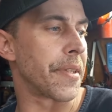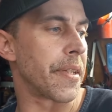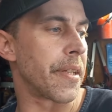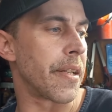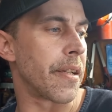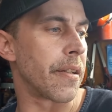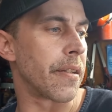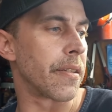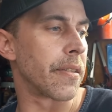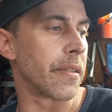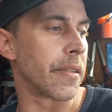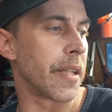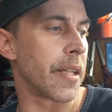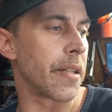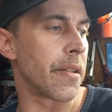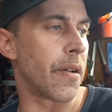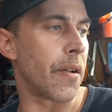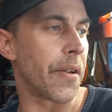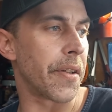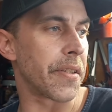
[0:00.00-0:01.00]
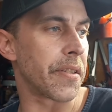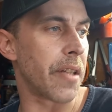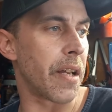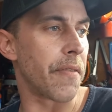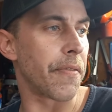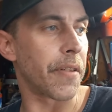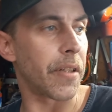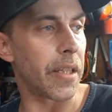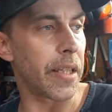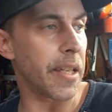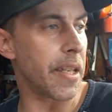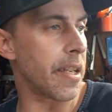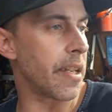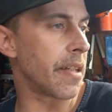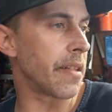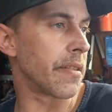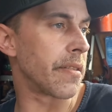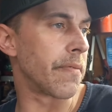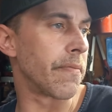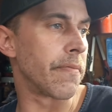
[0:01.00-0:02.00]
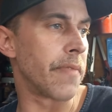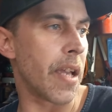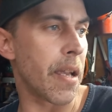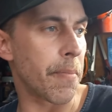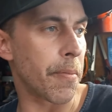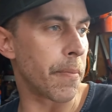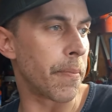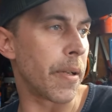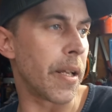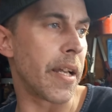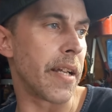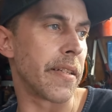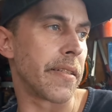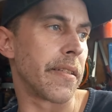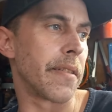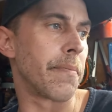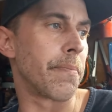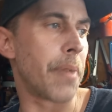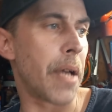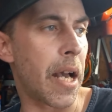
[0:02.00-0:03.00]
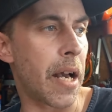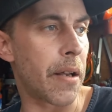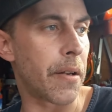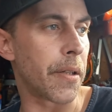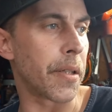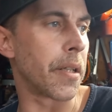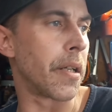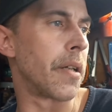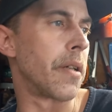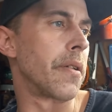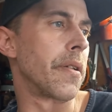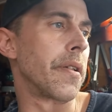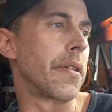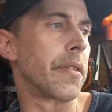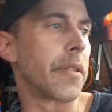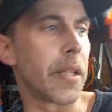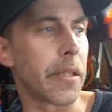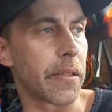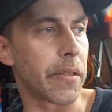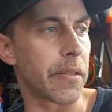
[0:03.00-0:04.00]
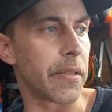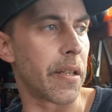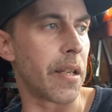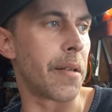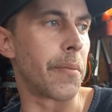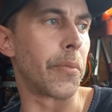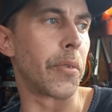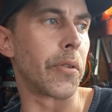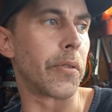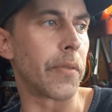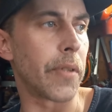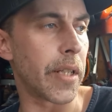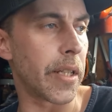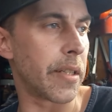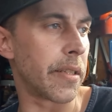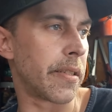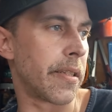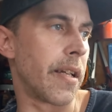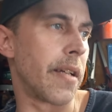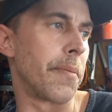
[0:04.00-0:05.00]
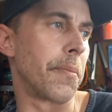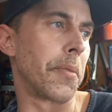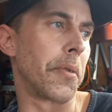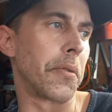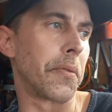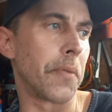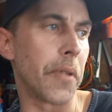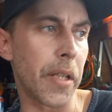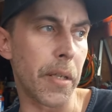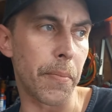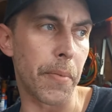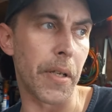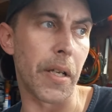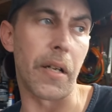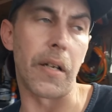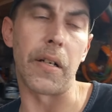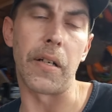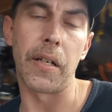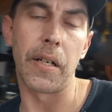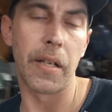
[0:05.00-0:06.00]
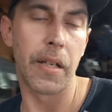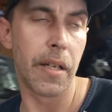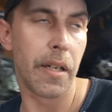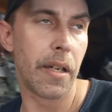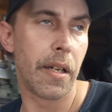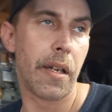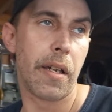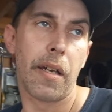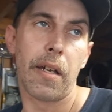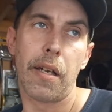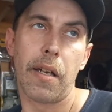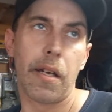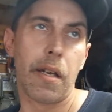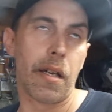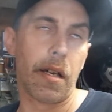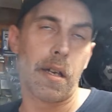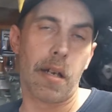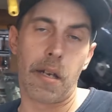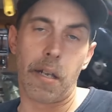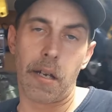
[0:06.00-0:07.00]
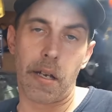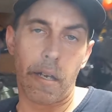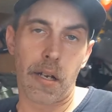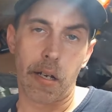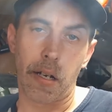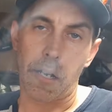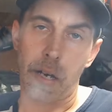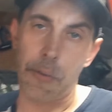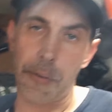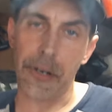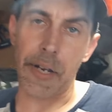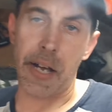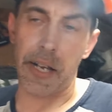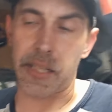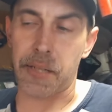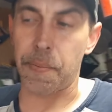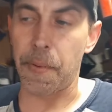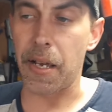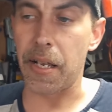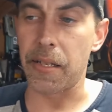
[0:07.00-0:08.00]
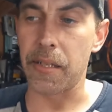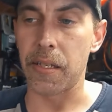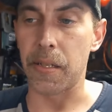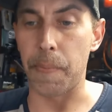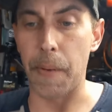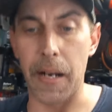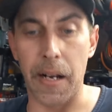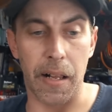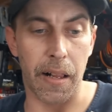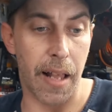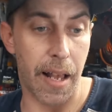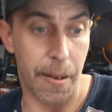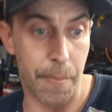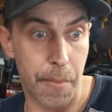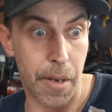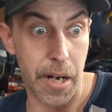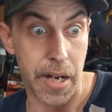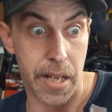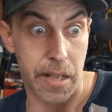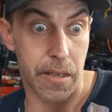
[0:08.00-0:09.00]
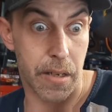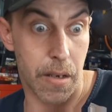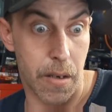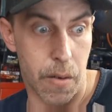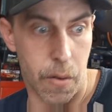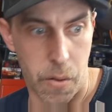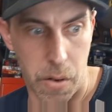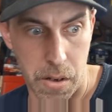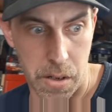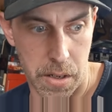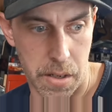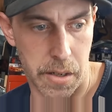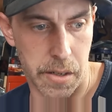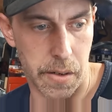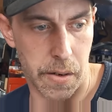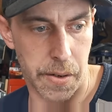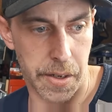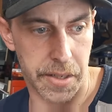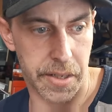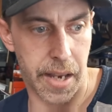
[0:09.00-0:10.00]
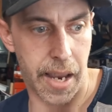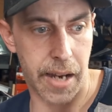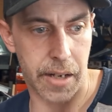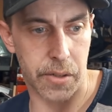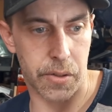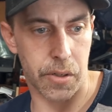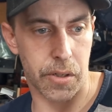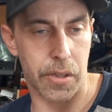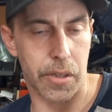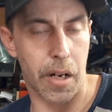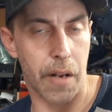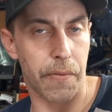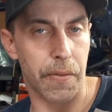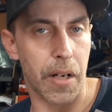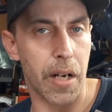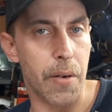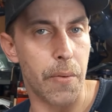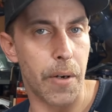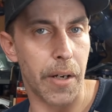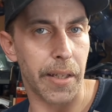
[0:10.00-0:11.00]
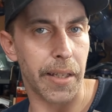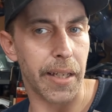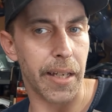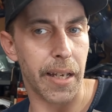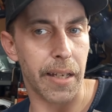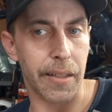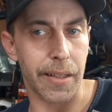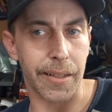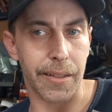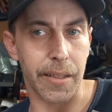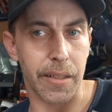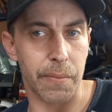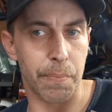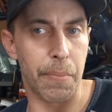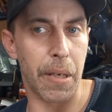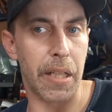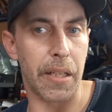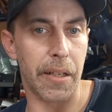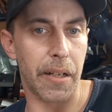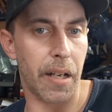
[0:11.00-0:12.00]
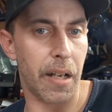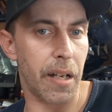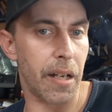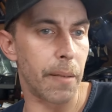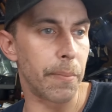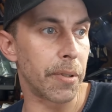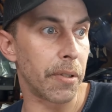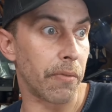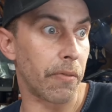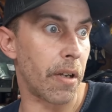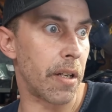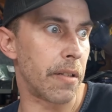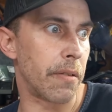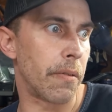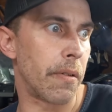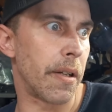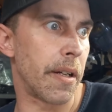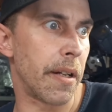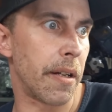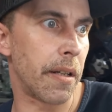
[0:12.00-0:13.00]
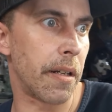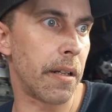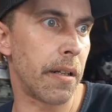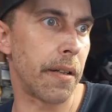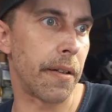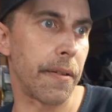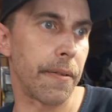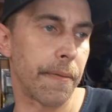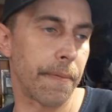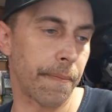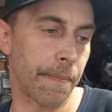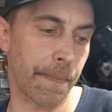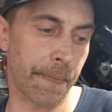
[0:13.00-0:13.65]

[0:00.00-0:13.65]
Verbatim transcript: in here, getting all this stuff cleaned, vapor blasted, powder coated, disassembled, reassembled, rebuilt. Going nuts, man. Spending a lot of money too on all this extra stuff that I wanted to get, like these billet hubs, front and rear, and